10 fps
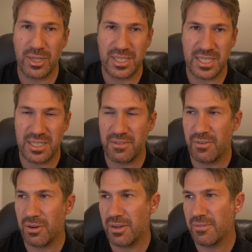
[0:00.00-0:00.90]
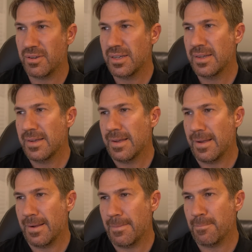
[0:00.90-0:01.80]
by 65.
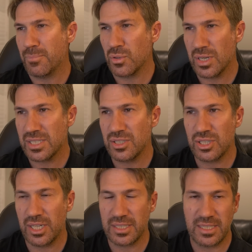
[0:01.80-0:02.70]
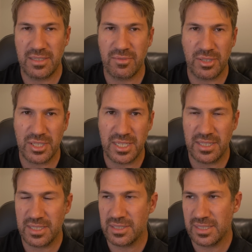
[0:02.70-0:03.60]
Nice and chunky. When you see
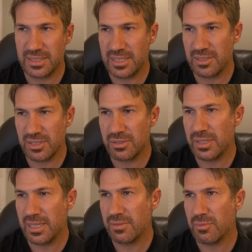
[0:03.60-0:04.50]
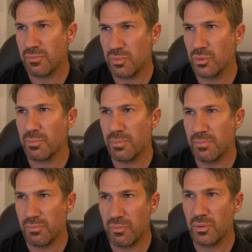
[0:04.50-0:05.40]
these things, they just,
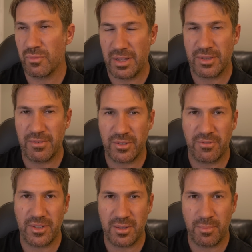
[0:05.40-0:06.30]
they definitely fit